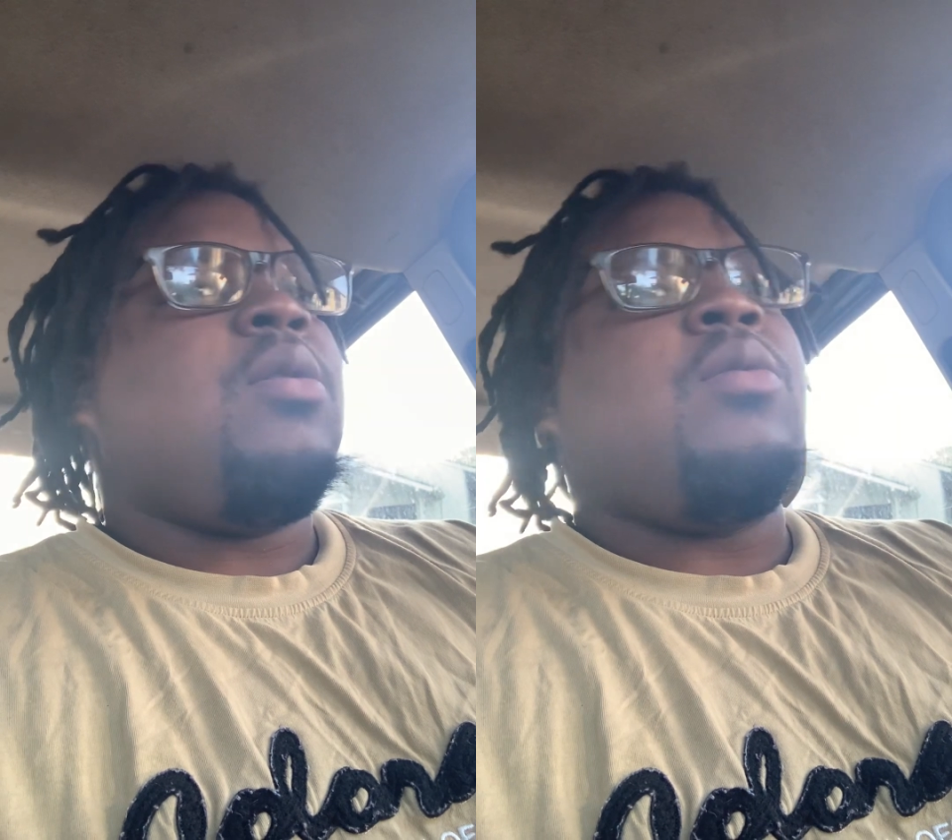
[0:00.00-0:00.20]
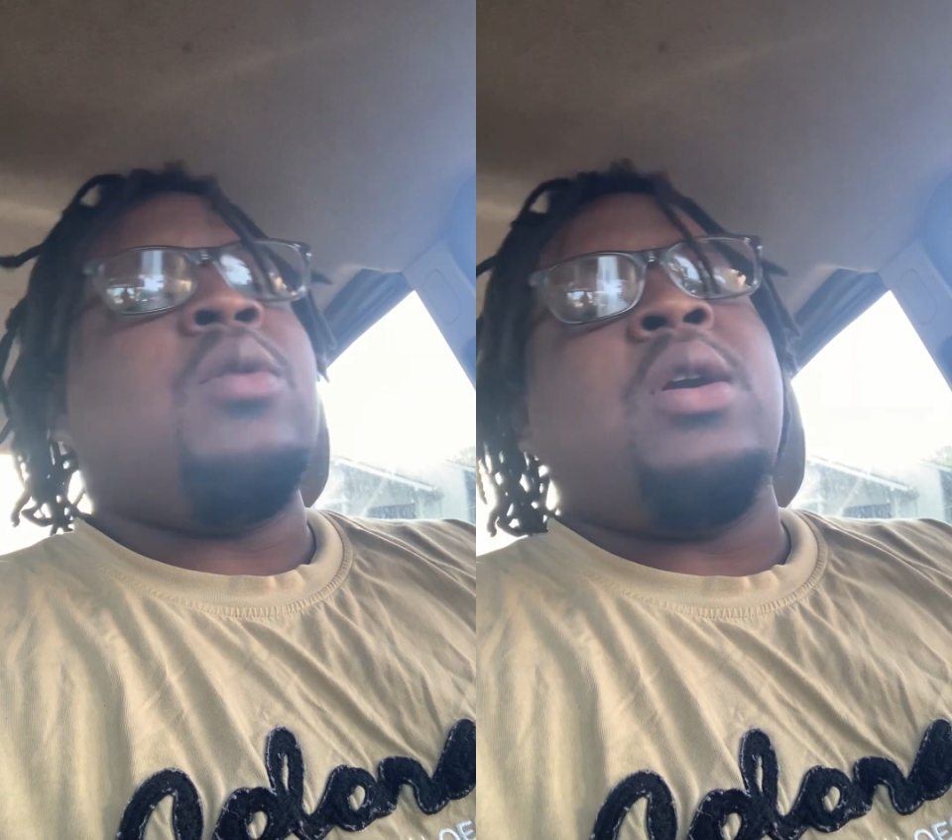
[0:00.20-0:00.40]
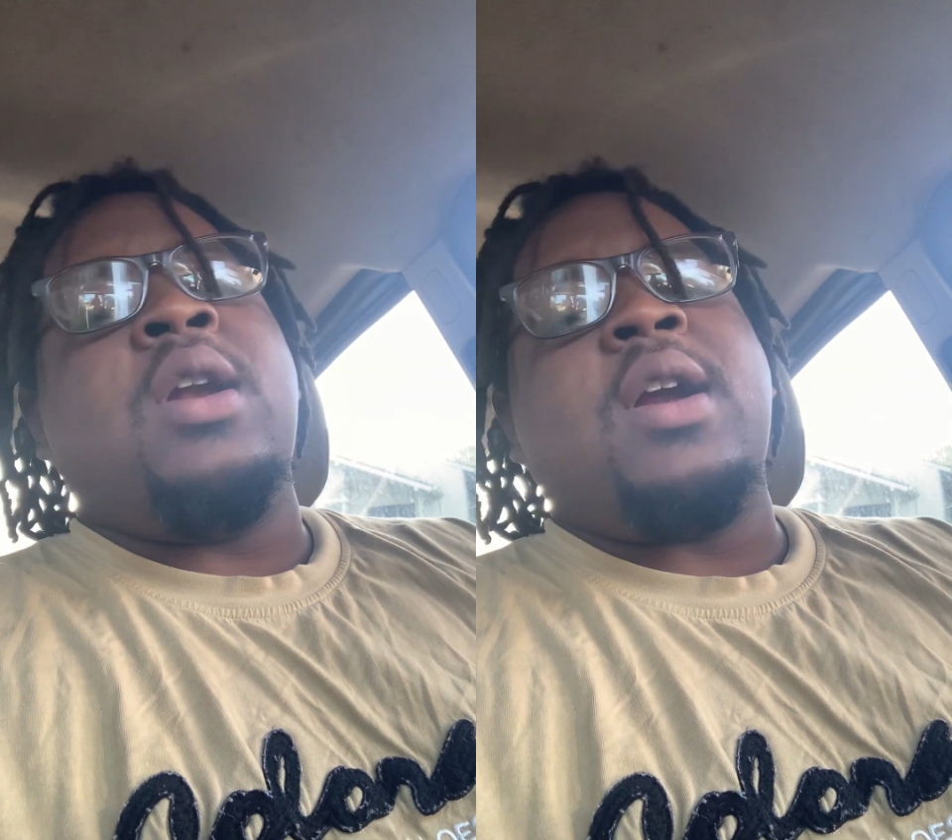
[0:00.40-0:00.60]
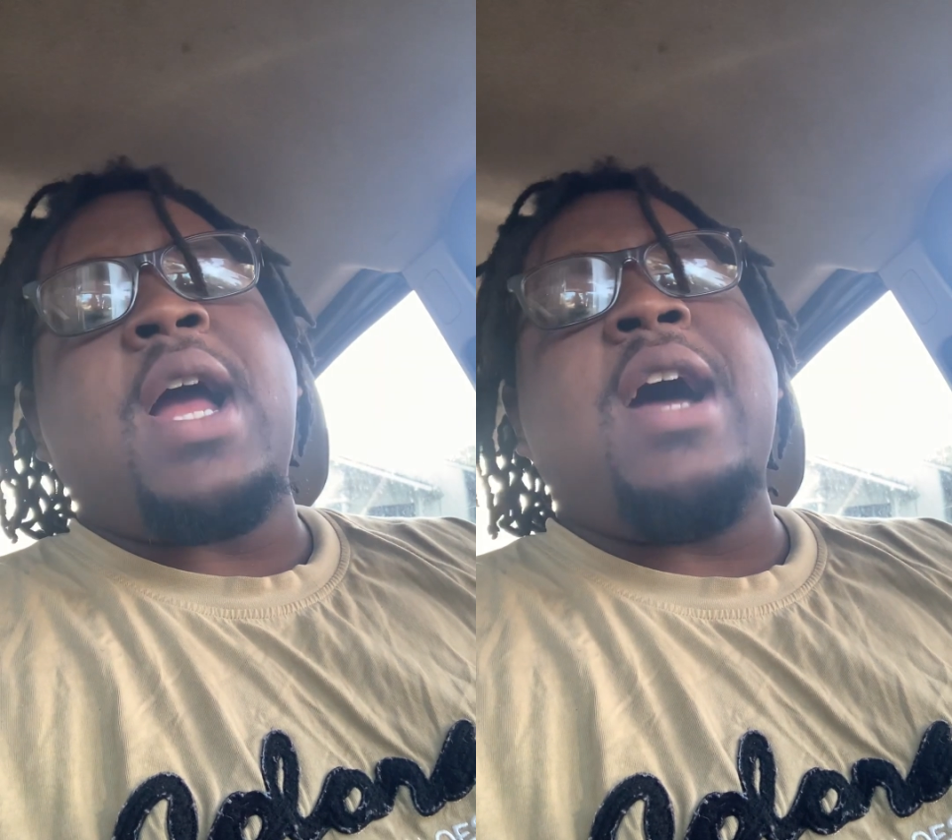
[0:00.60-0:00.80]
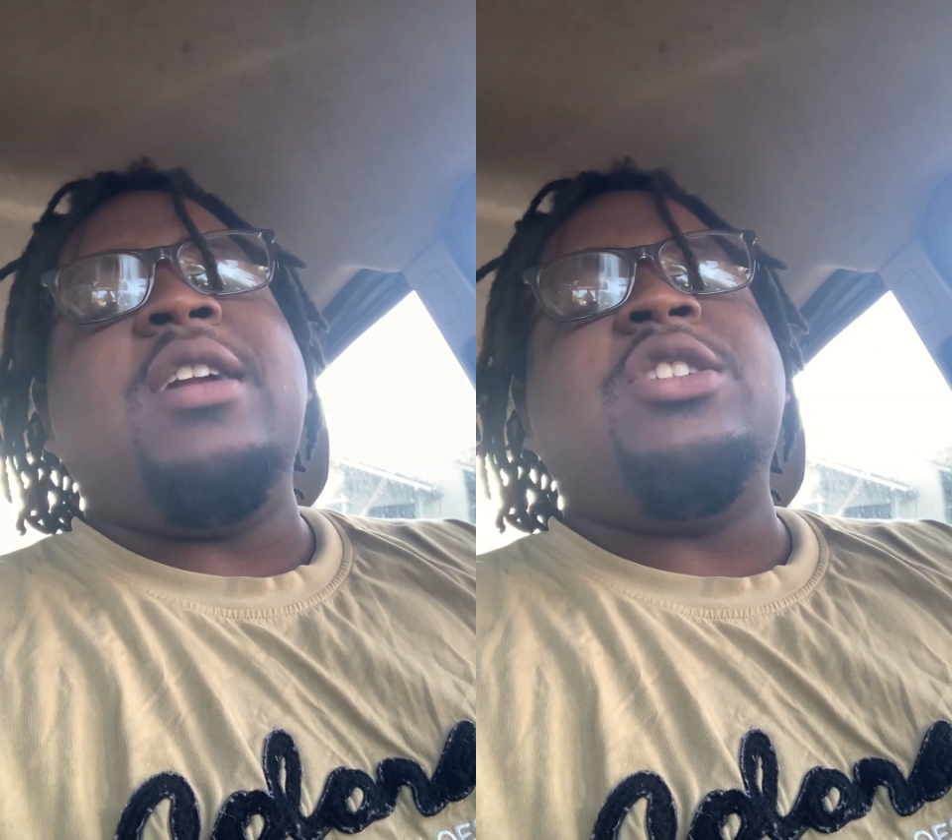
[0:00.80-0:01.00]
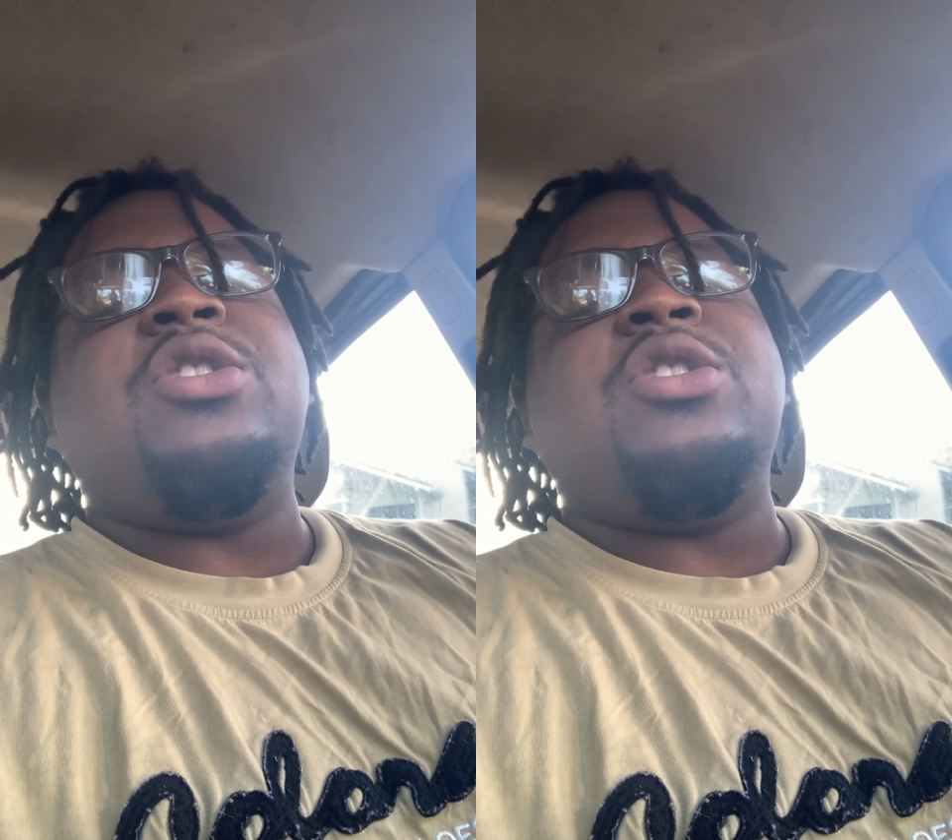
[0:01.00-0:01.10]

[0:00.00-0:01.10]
we're in their college